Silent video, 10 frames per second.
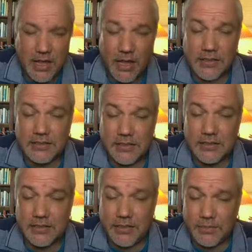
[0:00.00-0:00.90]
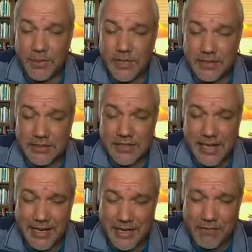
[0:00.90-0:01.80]
a sense of peace
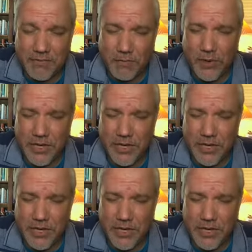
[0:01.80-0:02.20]
that if we